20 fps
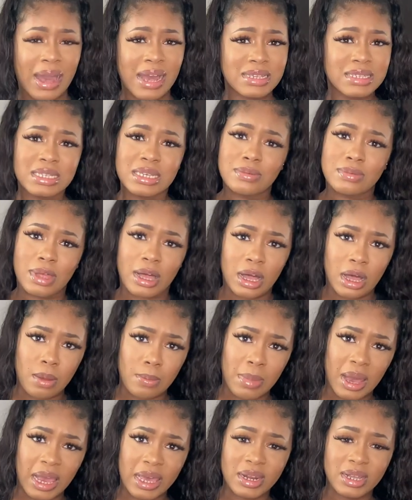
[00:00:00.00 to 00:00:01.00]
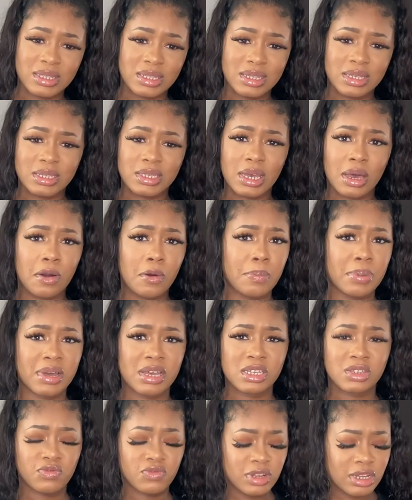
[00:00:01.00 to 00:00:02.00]
might seem like a minor detail, but
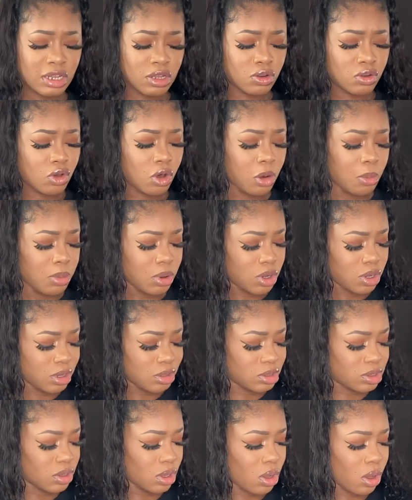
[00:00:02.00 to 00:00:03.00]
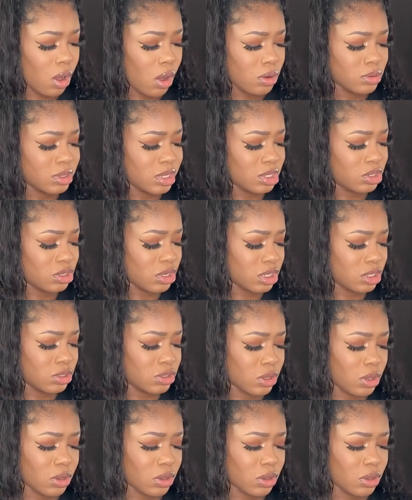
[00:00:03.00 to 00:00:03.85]
it's really not, because the gold is just